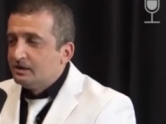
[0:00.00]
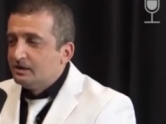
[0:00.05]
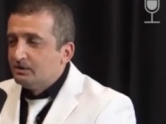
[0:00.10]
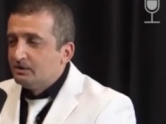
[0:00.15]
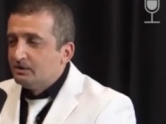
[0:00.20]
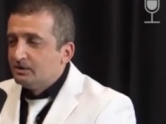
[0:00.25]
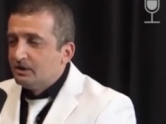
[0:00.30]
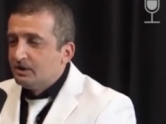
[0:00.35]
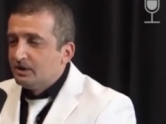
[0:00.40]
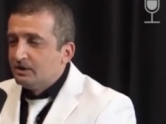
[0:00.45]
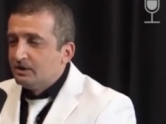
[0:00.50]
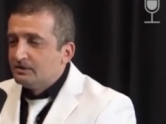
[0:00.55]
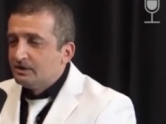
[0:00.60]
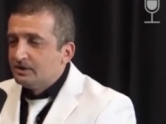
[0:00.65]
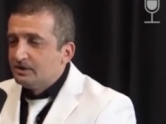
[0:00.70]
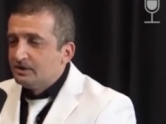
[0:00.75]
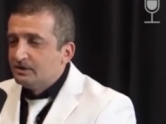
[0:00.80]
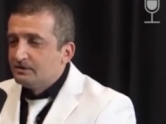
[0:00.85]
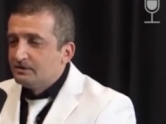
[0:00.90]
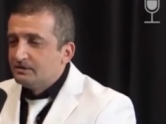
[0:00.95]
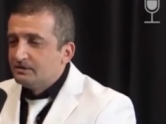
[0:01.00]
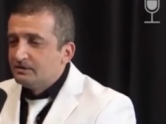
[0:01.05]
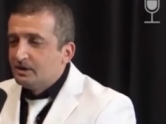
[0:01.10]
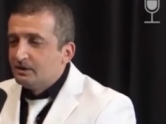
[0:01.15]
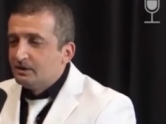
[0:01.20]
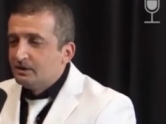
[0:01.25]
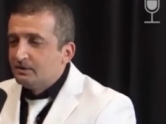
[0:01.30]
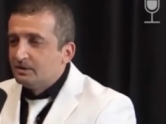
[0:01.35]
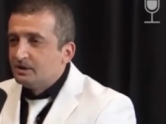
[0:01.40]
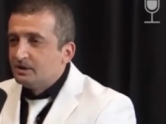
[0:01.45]
regards as
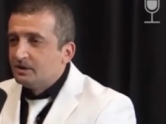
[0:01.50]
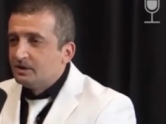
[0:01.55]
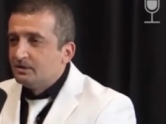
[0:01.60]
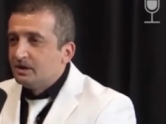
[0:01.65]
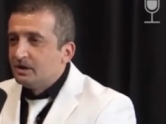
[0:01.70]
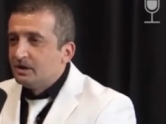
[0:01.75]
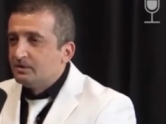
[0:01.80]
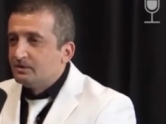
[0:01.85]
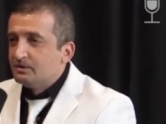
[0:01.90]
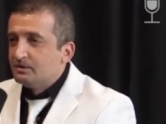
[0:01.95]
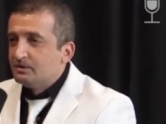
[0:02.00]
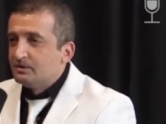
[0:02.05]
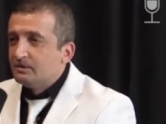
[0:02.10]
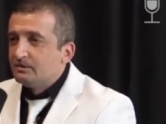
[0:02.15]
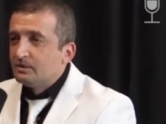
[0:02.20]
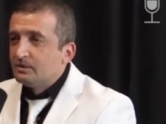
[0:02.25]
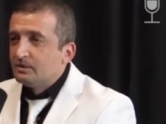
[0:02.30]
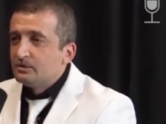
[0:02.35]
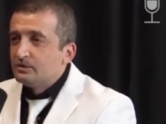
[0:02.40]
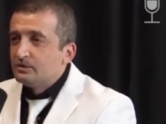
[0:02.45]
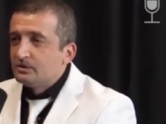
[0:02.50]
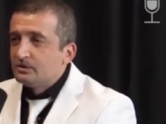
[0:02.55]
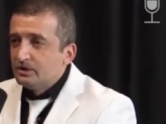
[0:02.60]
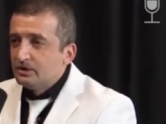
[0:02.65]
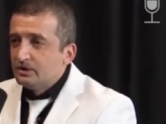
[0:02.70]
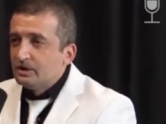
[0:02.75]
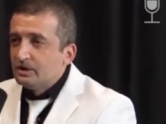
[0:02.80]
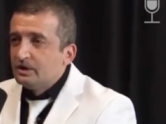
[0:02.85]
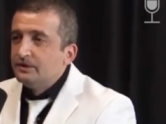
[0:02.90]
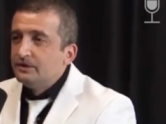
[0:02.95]
not only incorrect, which is downright
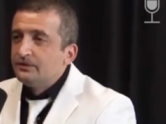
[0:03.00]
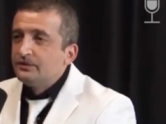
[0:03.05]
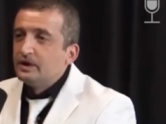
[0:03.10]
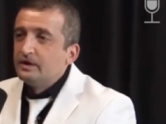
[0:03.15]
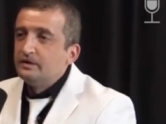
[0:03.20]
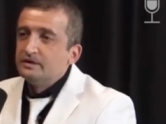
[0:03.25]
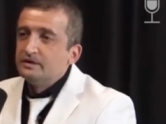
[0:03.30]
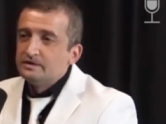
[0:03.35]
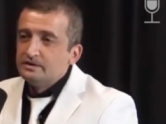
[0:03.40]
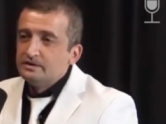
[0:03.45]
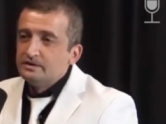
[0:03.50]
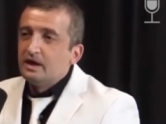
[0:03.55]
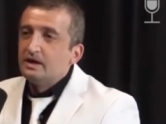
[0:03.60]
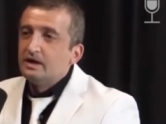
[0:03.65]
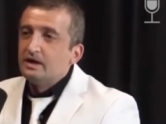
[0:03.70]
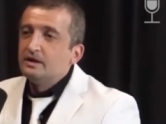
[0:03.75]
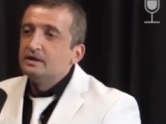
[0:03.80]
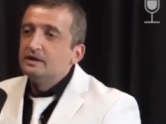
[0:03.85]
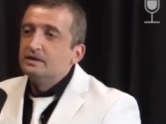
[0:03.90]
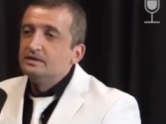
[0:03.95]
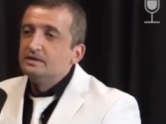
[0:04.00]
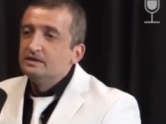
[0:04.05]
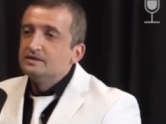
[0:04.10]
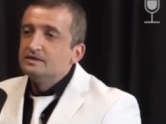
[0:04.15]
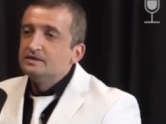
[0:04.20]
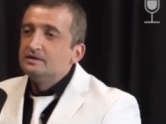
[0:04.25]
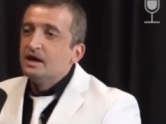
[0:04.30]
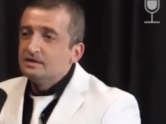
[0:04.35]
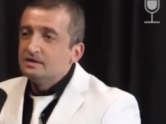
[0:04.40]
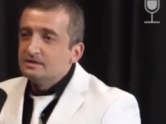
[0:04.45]
absurd, and does not, he does
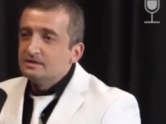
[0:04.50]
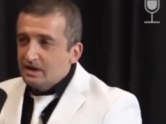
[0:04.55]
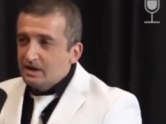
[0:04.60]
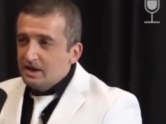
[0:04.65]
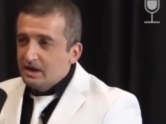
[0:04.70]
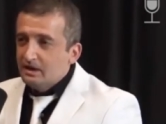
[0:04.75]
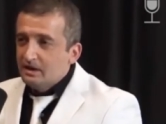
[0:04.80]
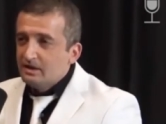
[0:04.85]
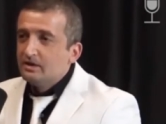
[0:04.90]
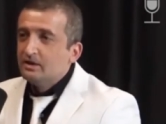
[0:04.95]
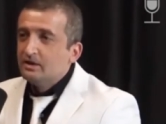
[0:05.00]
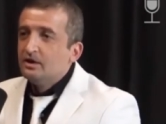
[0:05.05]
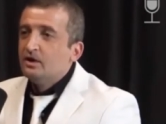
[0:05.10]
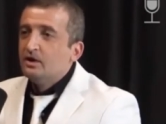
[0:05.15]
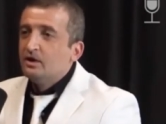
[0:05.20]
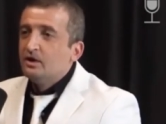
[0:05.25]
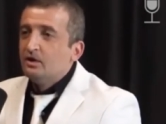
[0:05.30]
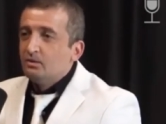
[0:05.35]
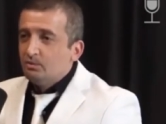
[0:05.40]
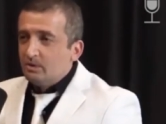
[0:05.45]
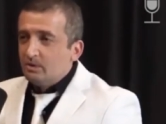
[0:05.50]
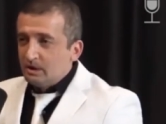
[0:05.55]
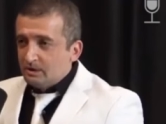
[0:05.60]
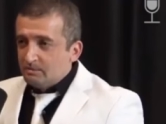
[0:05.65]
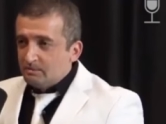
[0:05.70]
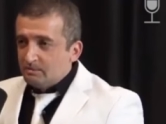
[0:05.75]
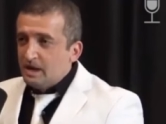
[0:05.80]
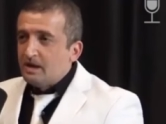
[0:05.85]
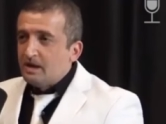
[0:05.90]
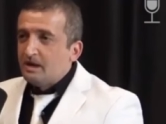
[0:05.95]
not take
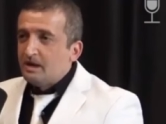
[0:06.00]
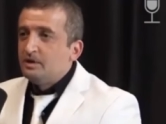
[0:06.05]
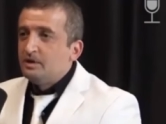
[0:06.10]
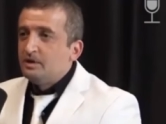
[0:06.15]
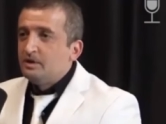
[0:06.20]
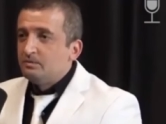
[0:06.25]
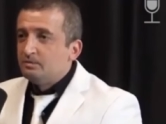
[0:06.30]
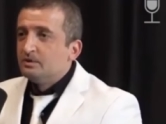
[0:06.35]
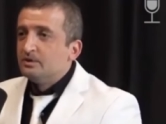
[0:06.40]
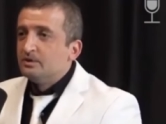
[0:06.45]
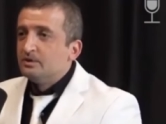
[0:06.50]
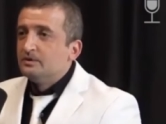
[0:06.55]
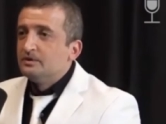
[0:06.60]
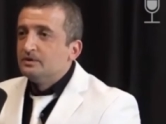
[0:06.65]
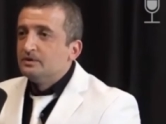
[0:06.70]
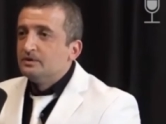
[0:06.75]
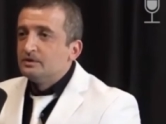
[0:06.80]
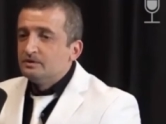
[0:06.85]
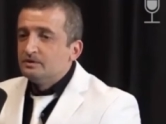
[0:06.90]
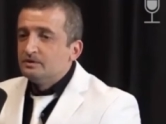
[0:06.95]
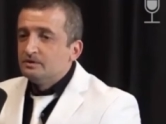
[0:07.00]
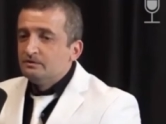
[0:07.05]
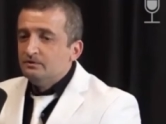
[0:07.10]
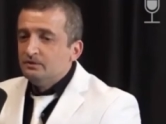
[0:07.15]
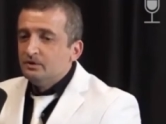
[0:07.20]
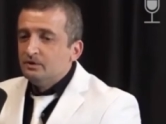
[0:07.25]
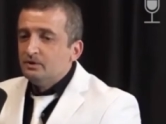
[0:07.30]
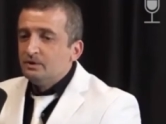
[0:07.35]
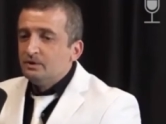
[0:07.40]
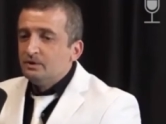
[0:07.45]
what many people
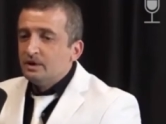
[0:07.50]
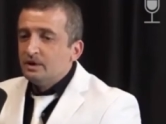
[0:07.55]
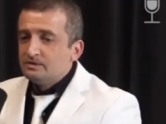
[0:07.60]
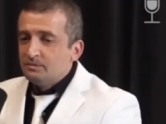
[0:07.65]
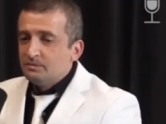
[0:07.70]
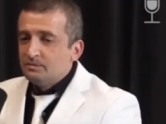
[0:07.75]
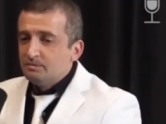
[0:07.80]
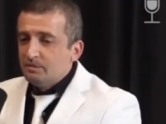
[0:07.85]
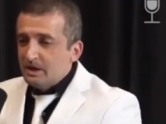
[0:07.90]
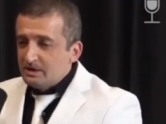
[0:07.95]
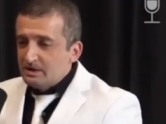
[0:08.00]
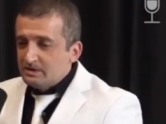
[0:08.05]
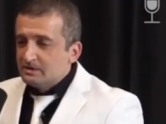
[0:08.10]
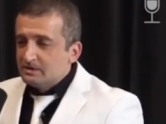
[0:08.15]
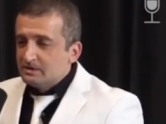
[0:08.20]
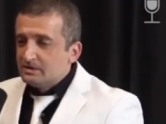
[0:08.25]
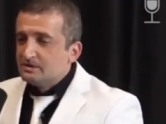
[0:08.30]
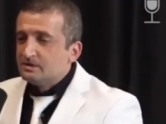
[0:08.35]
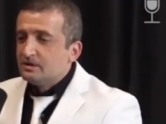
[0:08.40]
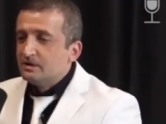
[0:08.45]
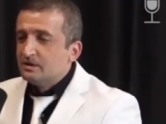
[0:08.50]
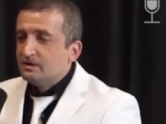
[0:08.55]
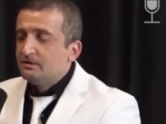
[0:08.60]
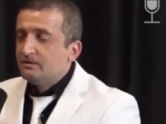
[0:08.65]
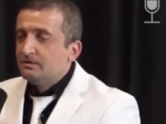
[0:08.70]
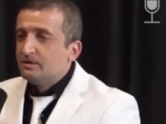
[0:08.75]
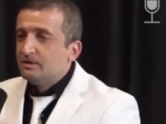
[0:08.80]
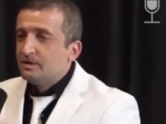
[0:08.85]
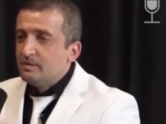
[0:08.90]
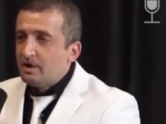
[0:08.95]
view as the basis
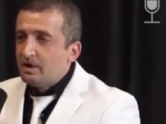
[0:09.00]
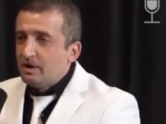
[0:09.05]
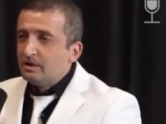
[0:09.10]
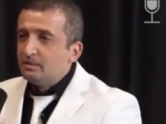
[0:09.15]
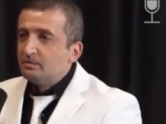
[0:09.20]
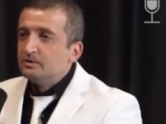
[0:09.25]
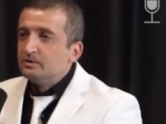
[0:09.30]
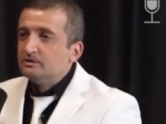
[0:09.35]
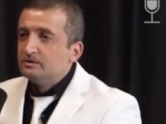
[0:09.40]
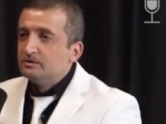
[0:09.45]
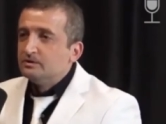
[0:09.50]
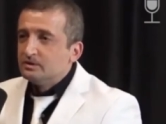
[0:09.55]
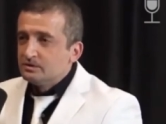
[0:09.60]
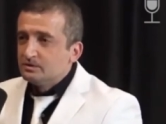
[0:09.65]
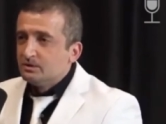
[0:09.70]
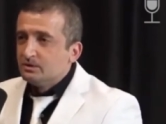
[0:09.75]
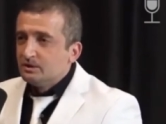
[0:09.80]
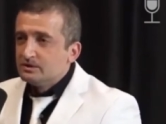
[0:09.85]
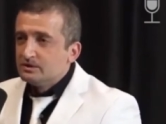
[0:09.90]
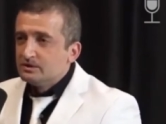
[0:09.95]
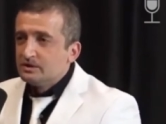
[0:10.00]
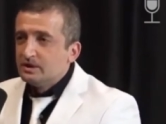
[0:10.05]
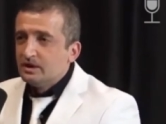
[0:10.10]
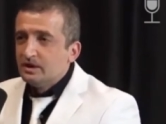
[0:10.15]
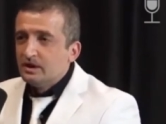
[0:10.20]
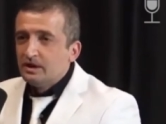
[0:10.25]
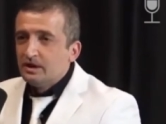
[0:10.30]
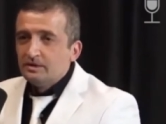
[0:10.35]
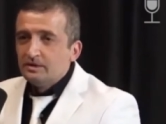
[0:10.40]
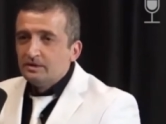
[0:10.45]
of American political discourse
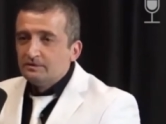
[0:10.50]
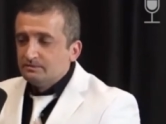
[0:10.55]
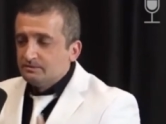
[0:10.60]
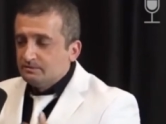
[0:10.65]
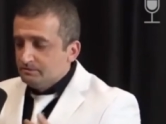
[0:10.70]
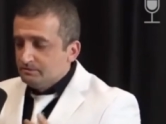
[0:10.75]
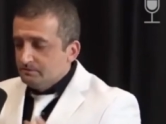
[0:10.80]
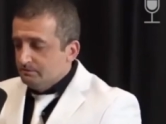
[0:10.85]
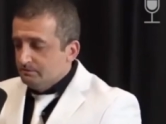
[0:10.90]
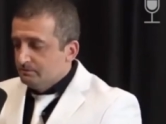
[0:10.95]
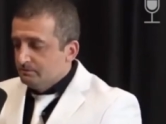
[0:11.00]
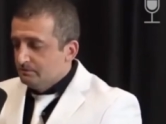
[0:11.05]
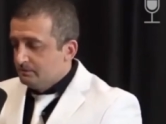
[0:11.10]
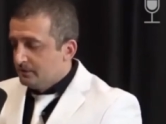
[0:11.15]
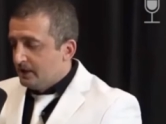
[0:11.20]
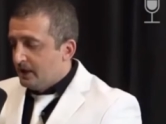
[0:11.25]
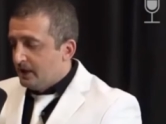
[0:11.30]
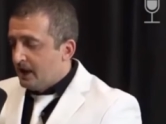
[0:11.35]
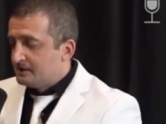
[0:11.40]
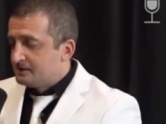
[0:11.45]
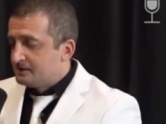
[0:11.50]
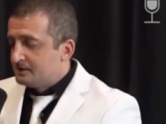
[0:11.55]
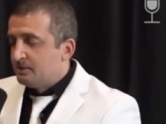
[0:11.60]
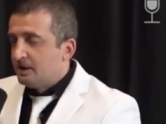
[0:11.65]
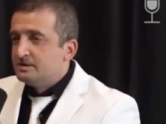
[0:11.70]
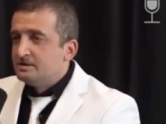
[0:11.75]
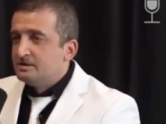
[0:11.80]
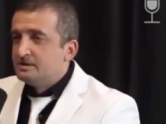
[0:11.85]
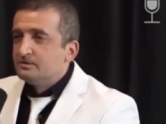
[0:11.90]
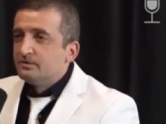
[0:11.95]
as the
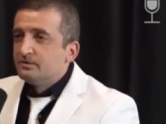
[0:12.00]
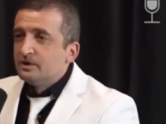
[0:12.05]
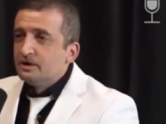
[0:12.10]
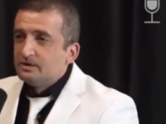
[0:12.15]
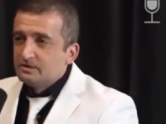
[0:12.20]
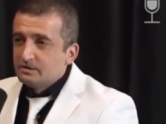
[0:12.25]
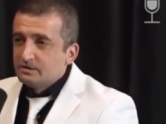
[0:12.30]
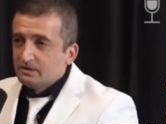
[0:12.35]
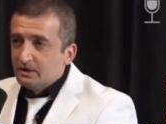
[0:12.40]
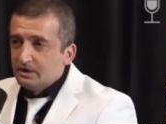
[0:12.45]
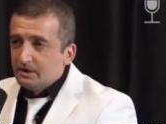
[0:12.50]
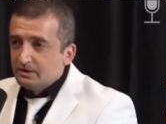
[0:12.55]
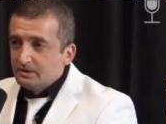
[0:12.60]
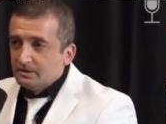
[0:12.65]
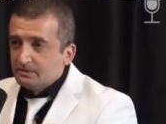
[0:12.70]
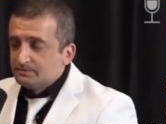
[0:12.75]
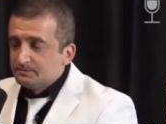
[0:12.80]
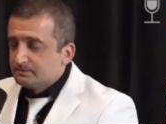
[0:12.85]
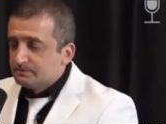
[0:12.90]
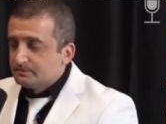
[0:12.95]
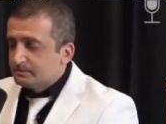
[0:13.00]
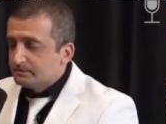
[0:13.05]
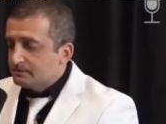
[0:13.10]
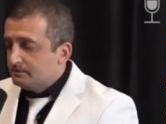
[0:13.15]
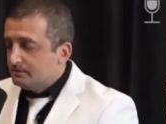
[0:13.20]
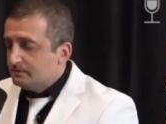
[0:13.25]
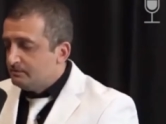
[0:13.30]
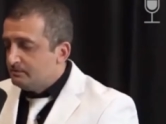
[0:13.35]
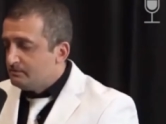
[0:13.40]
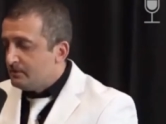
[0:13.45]
basis for his thought.
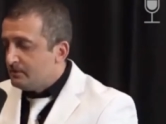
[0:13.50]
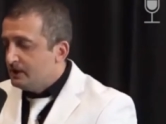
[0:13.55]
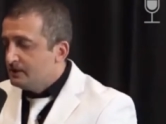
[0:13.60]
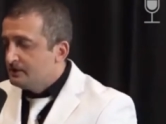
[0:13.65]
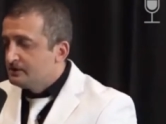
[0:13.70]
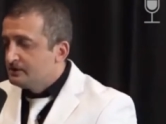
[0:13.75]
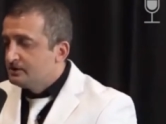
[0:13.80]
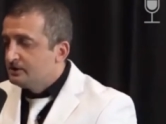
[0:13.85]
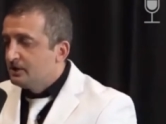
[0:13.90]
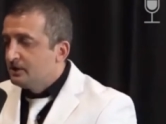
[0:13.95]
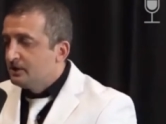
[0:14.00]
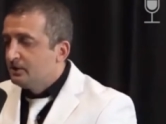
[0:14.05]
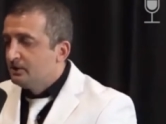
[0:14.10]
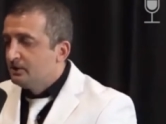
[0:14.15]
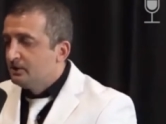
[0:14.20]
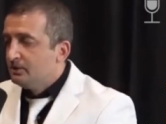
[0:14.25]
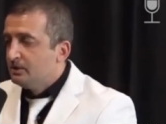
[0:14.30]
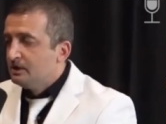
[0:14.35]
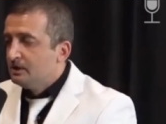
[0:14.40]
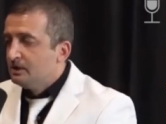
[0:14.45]
So